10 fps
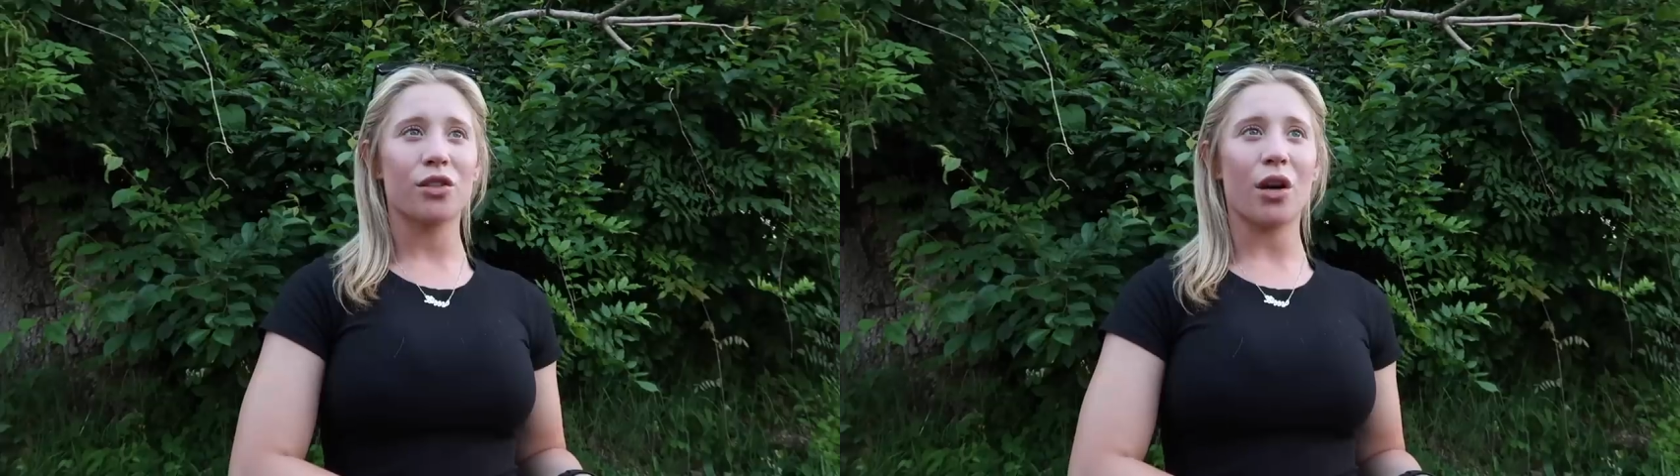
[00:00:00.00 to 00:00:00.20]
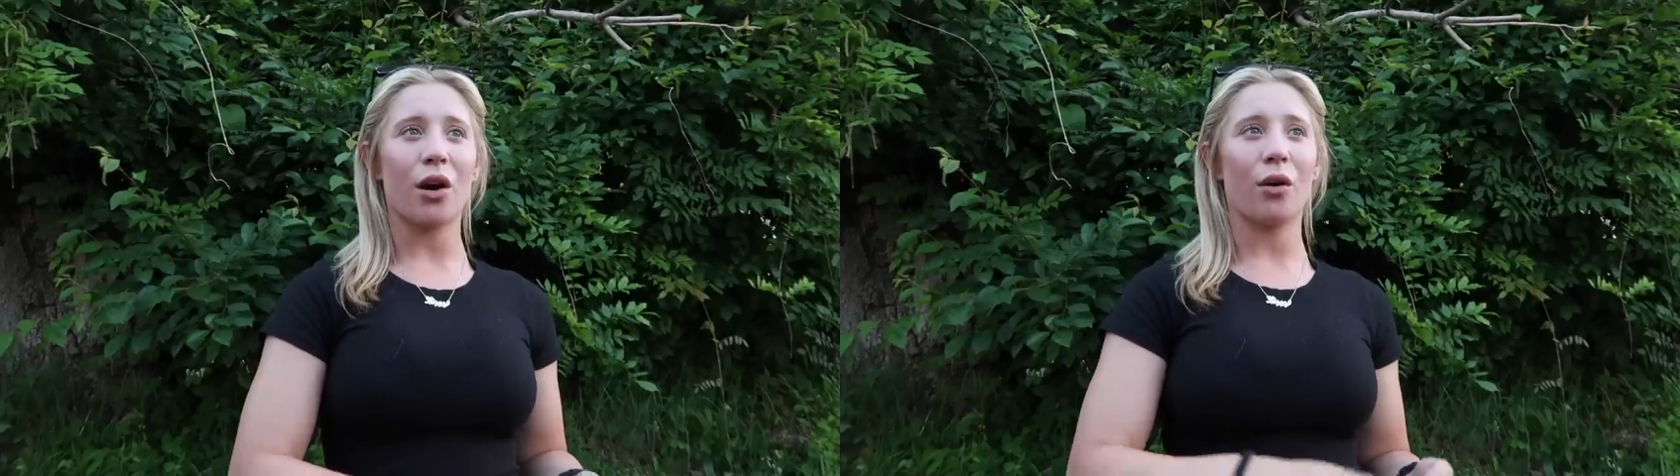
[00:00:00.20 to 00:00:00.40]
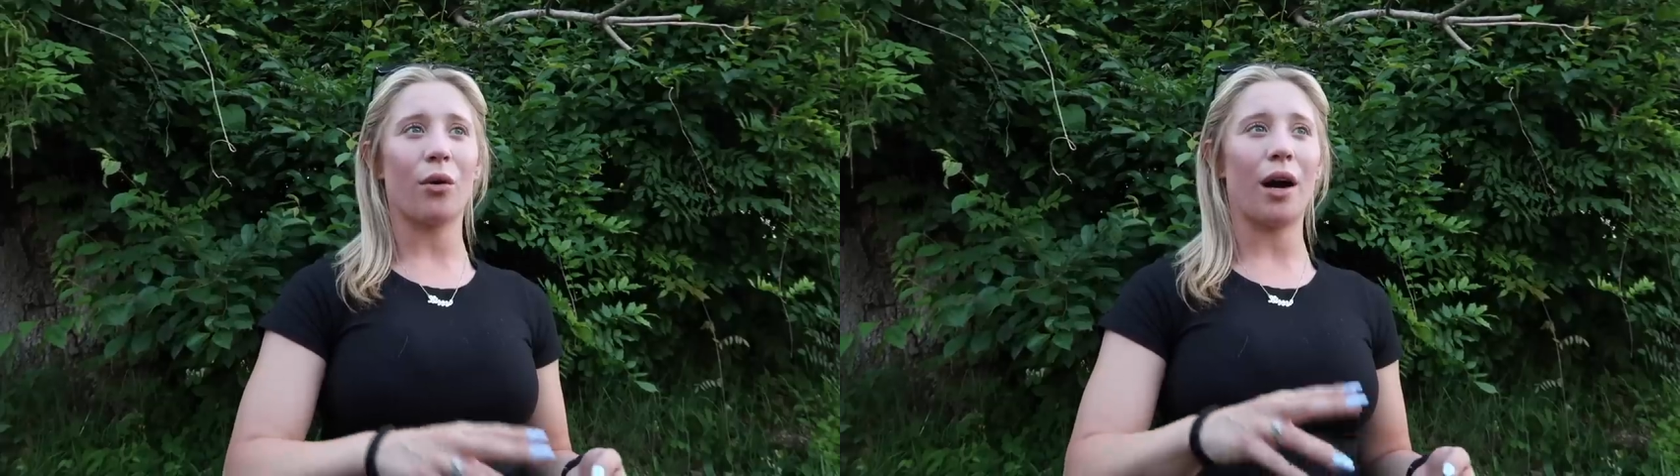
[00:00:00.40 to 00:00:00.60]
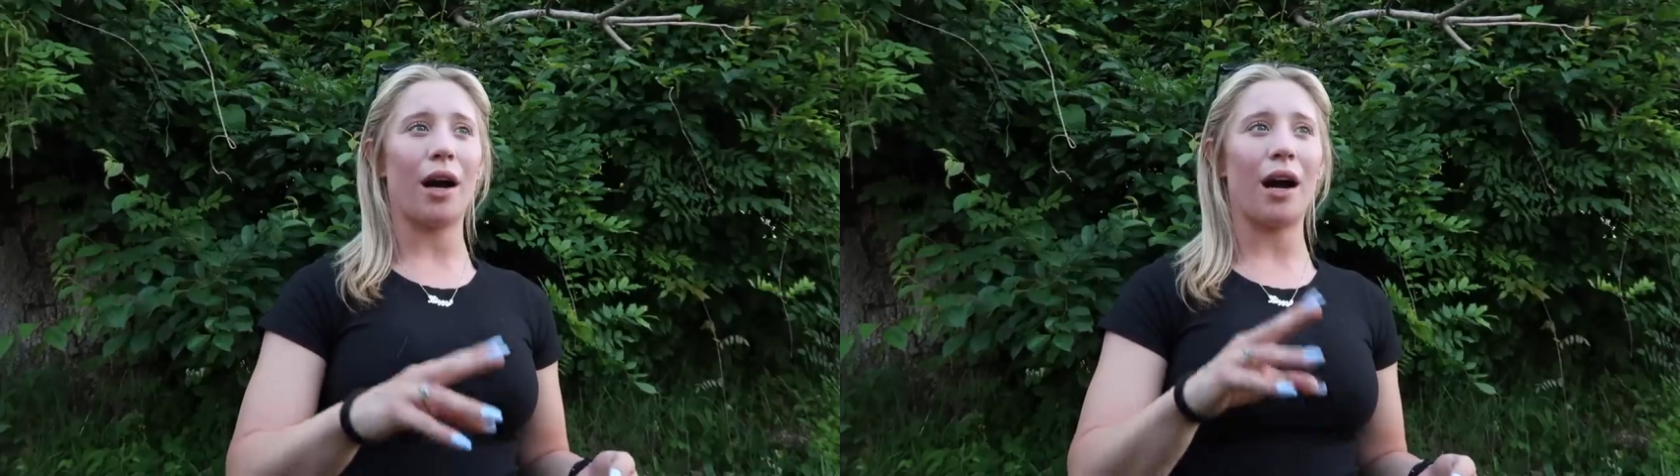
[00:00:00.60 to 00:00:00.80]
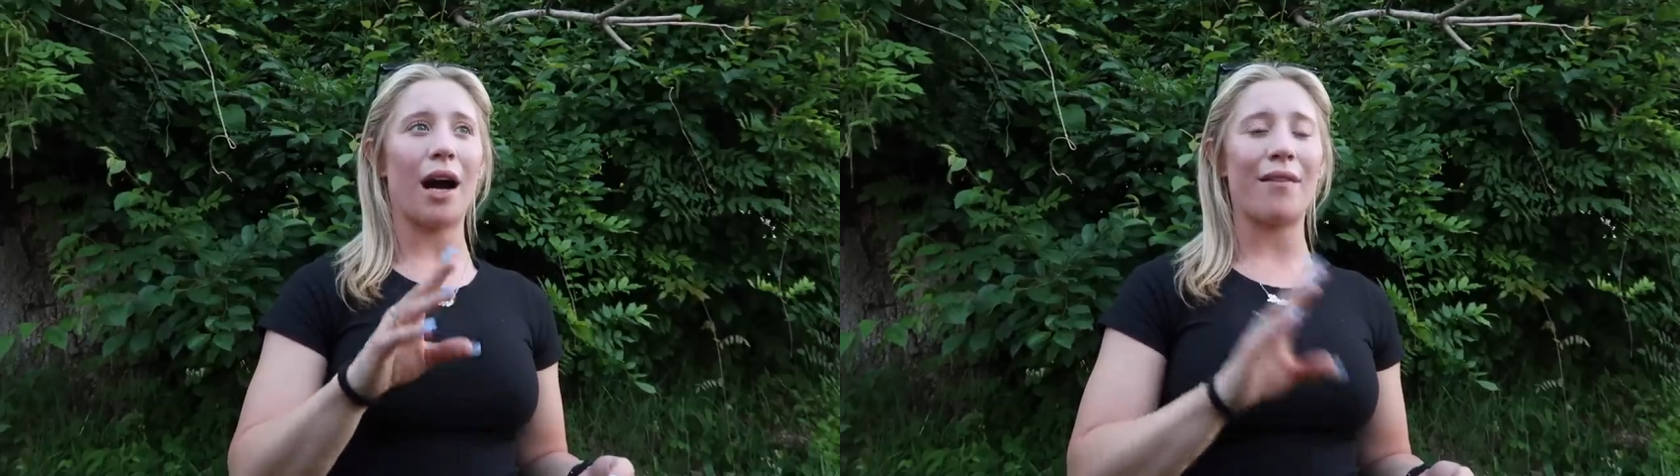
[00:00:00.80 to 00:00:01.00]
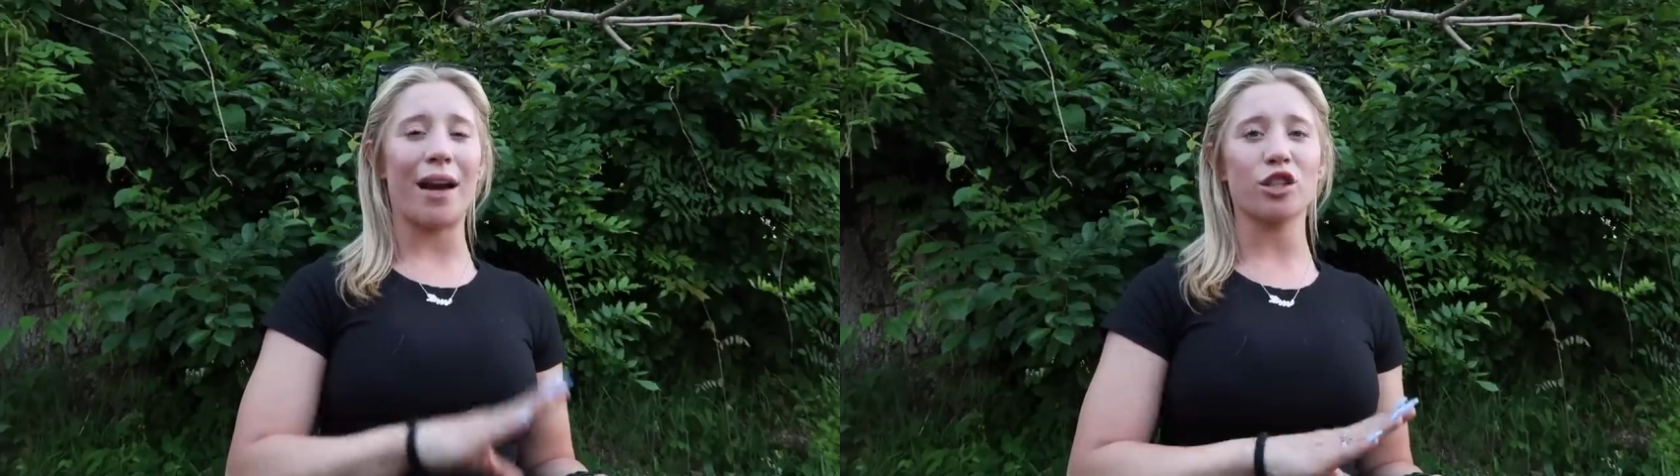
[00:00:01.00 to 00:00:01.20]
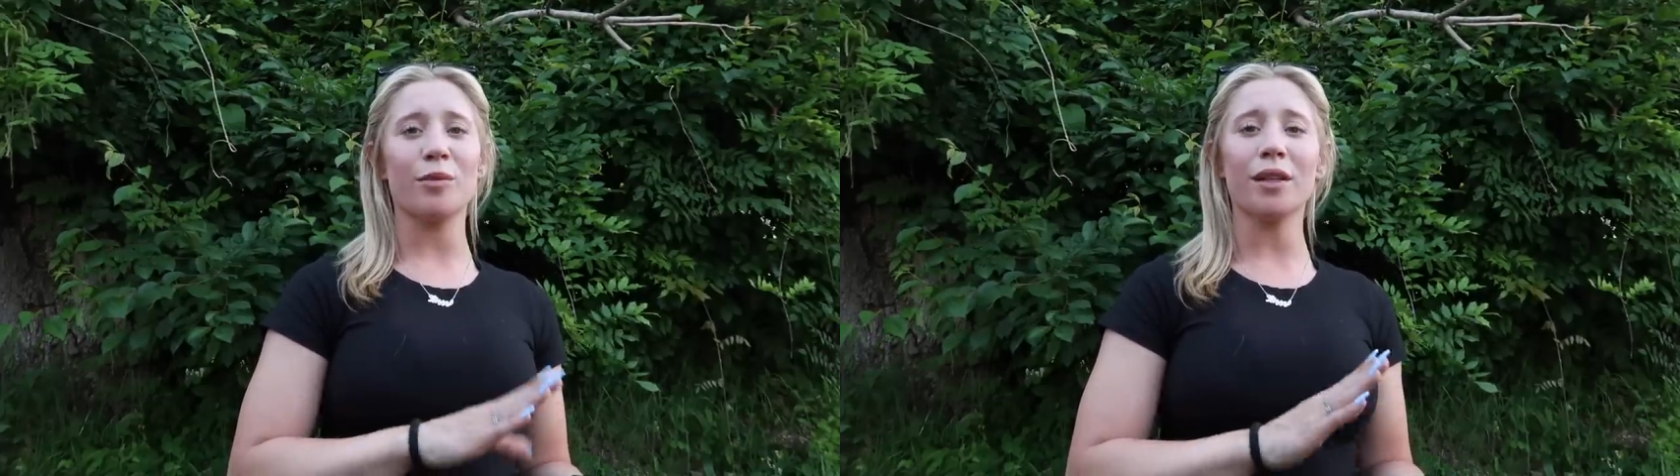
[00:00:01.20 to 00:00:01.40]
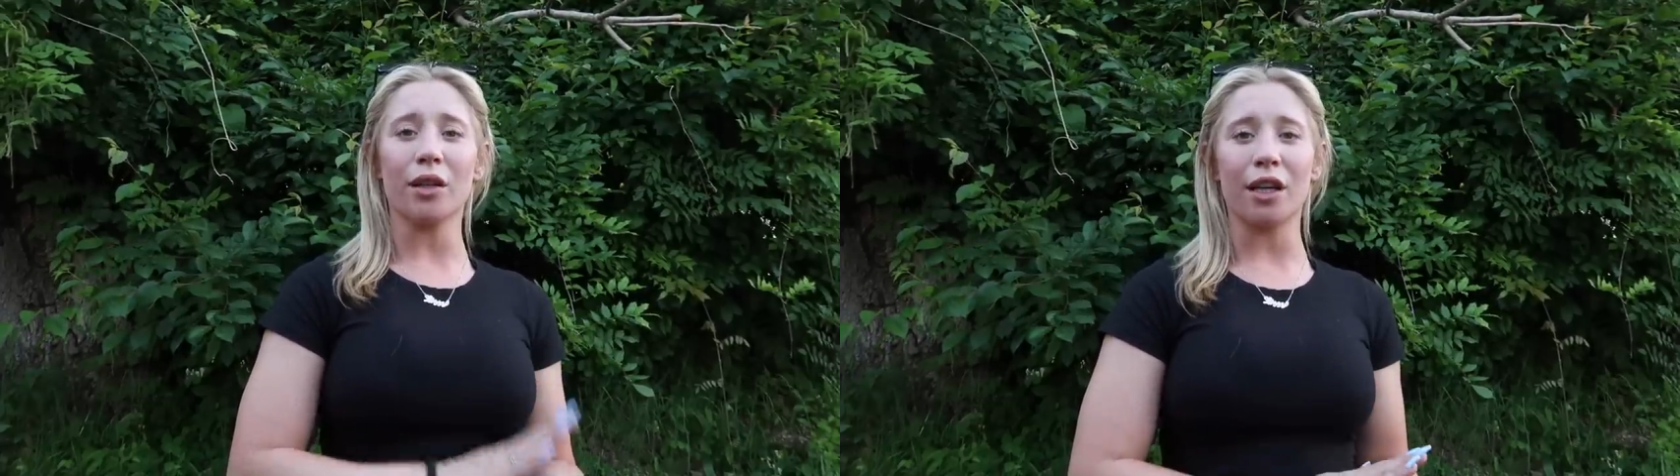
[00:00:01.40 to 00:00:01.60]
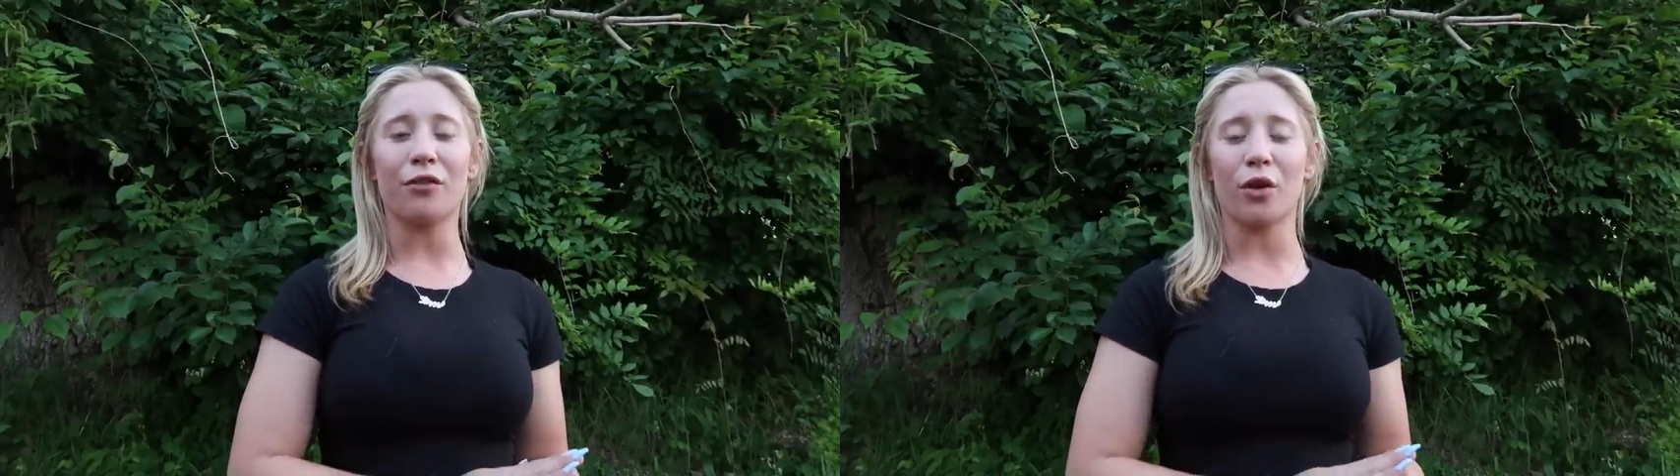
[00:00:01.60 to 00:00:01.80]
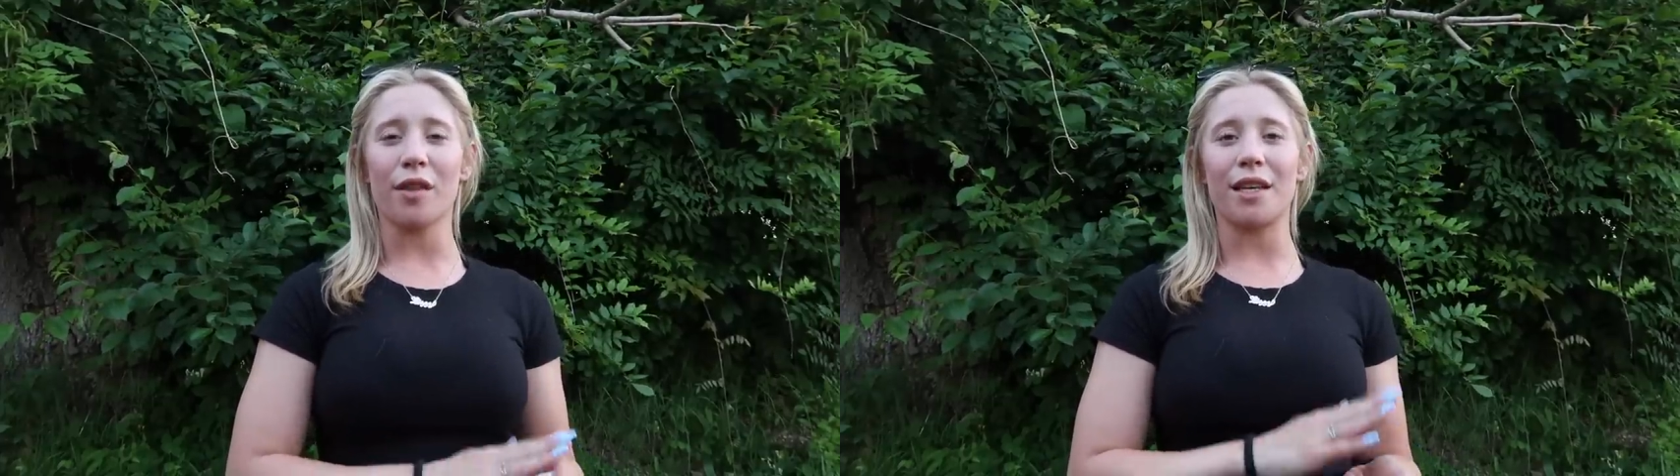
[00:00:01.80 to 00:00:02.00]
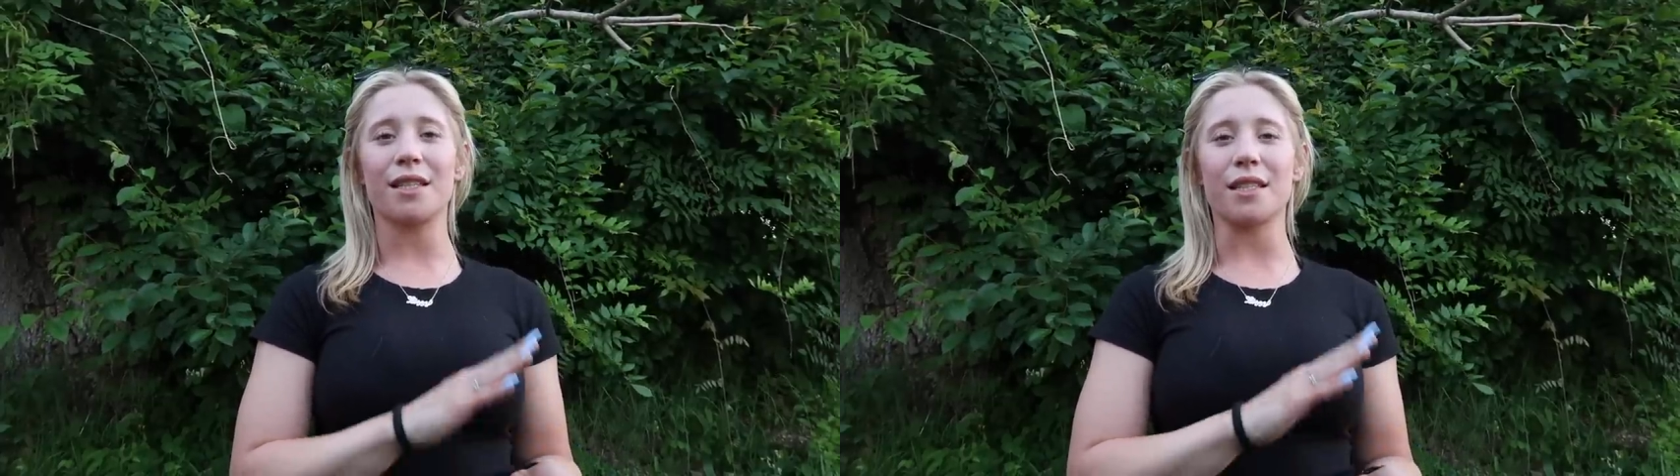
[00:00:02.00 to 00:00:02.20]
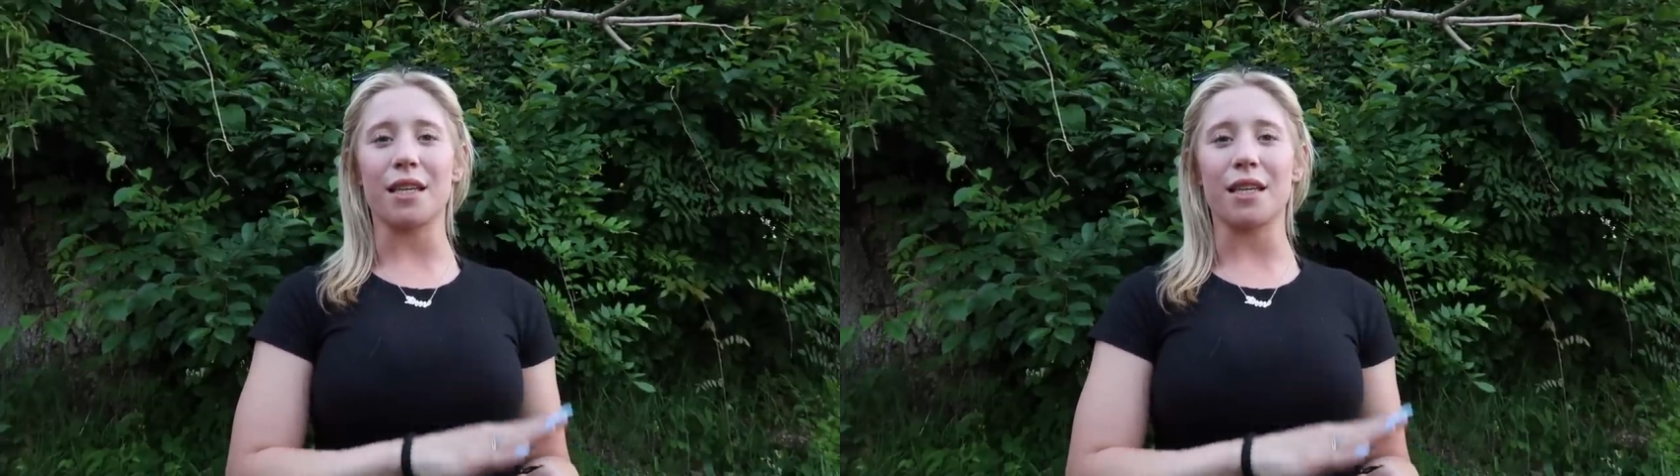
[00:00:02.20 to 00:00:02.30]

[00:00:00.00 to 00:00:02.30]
So I've actually been looking for this